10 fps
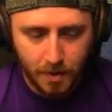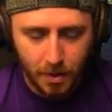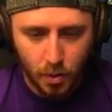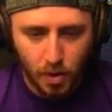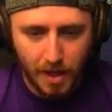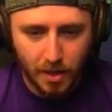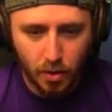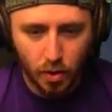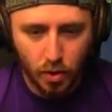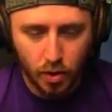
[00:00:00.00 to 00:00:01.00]
You were like,
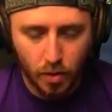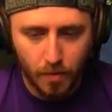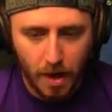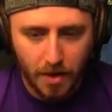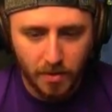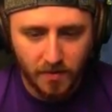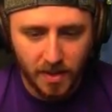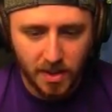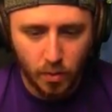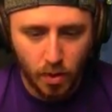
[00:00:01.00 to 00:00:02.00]
your body was
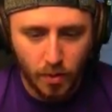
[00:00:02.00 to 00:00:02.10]
facing one